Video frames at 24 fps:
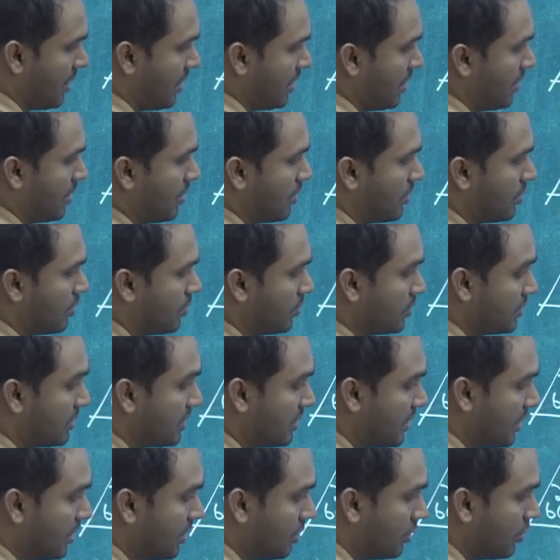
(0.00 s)
Root
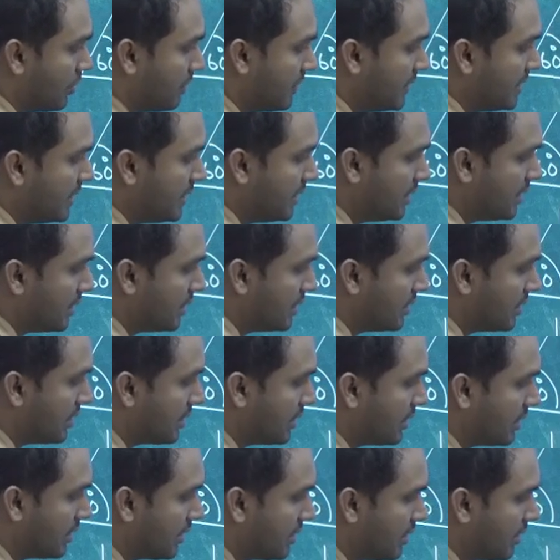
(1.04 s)
3 over
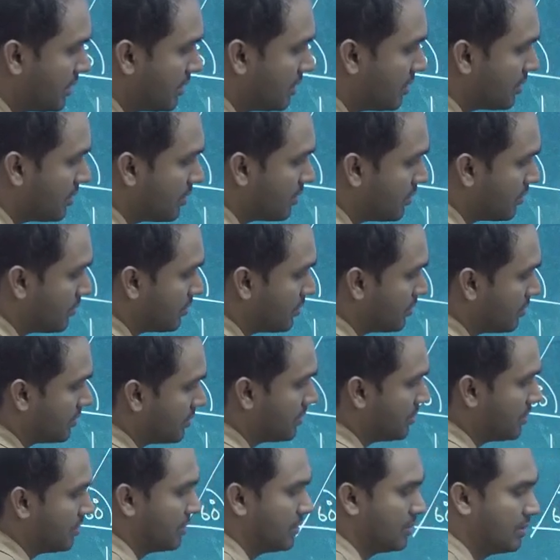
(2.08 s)
2,
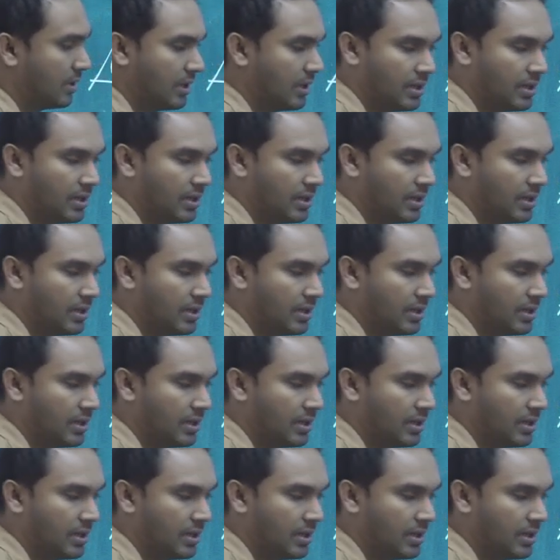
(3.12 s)
right?